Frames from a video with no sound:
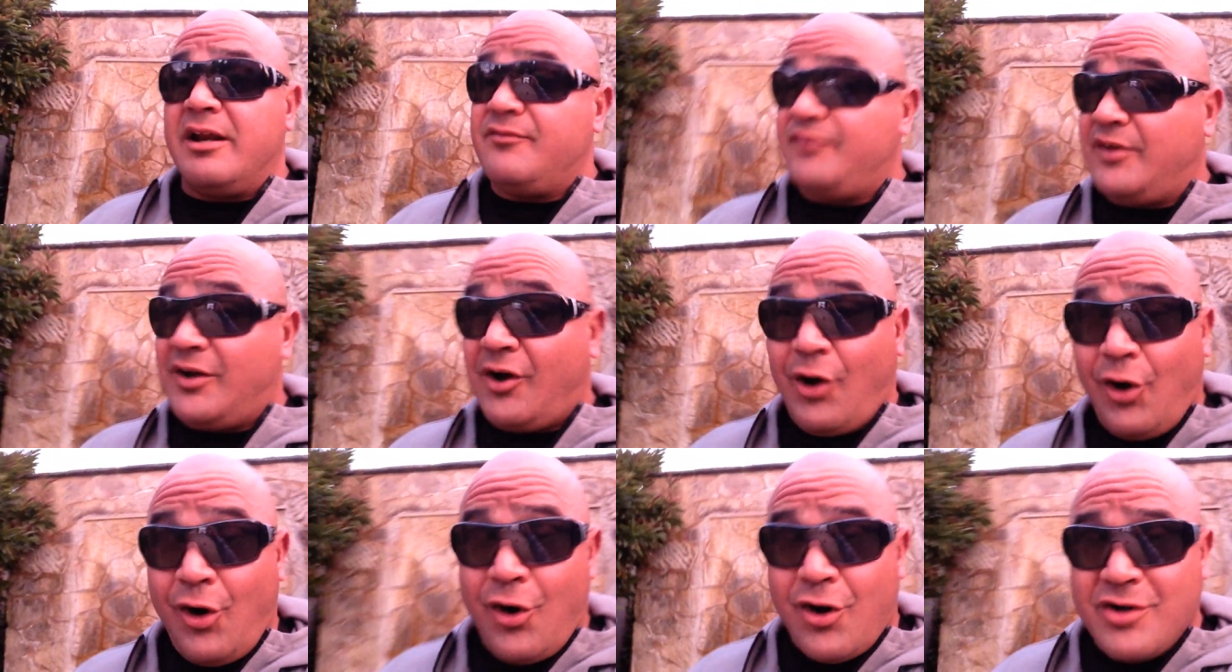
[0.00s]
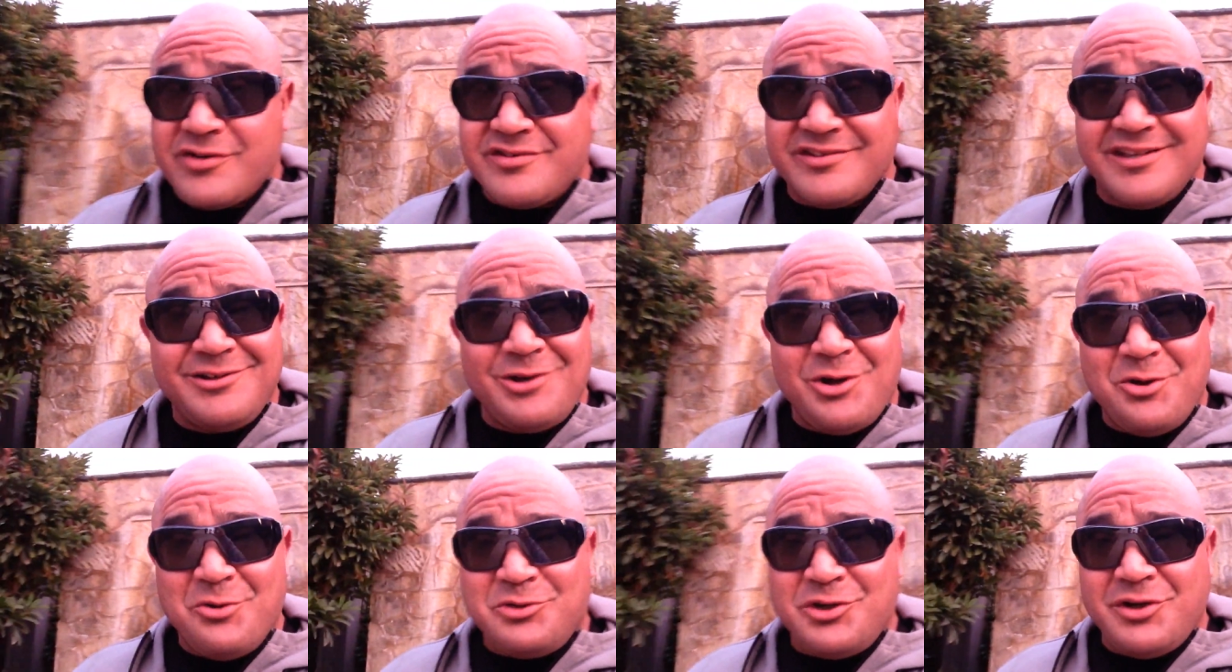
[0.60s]
If it hurts, then
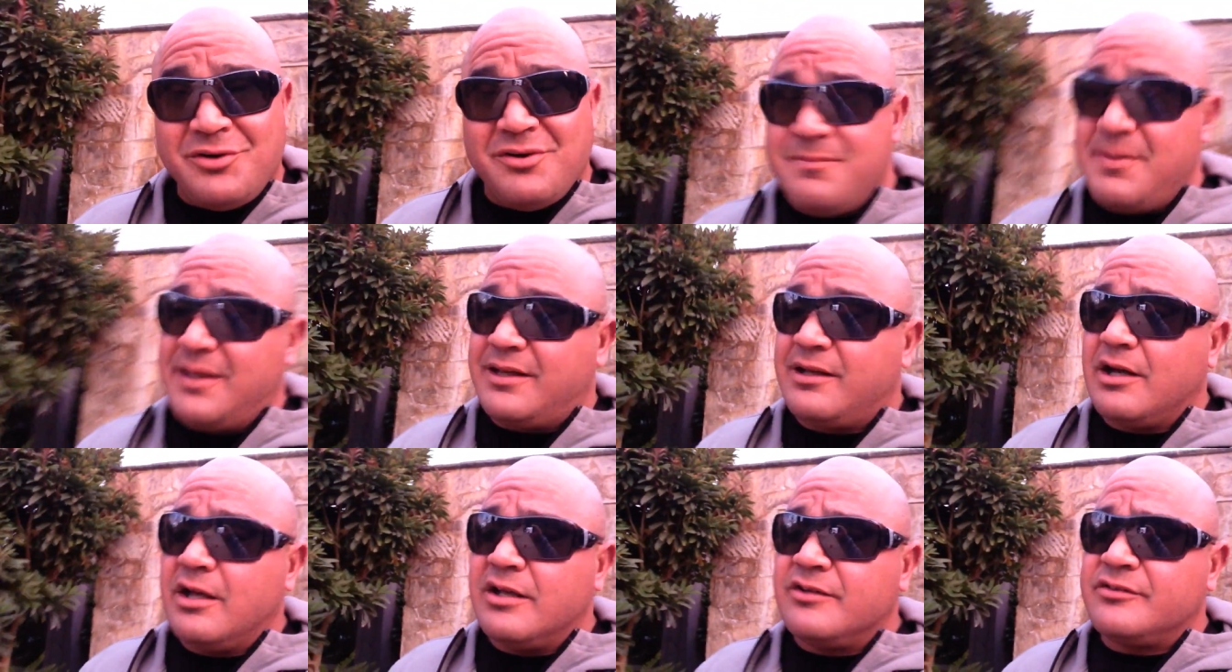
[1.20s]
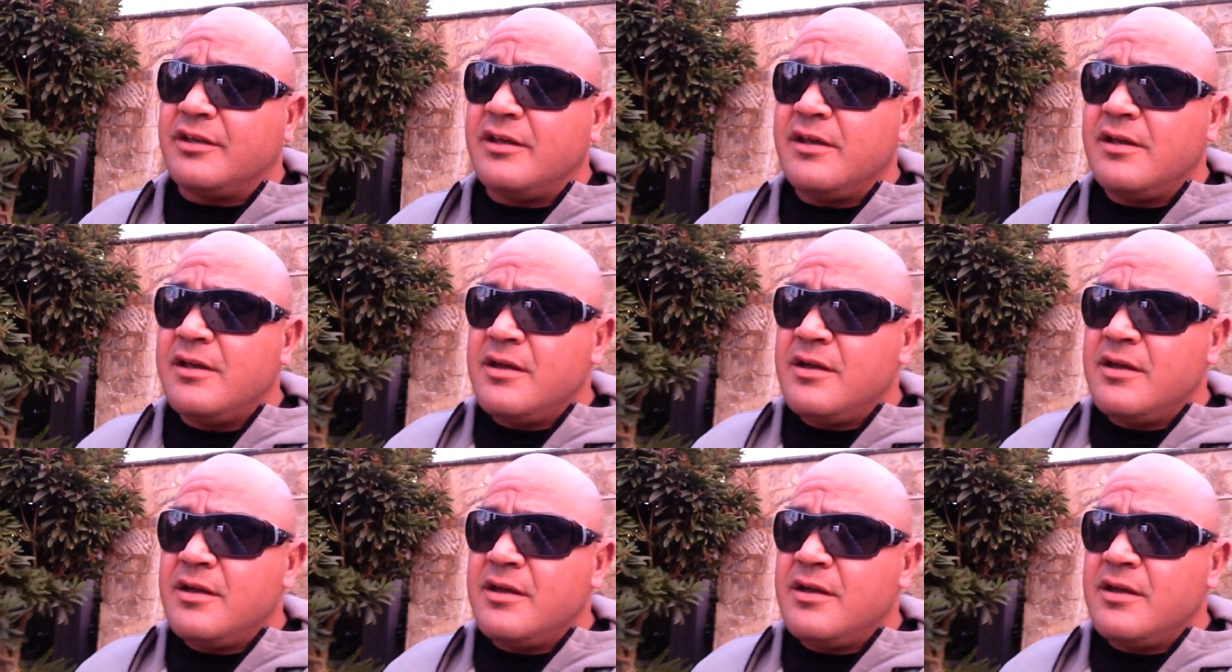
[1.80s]
don't do it, because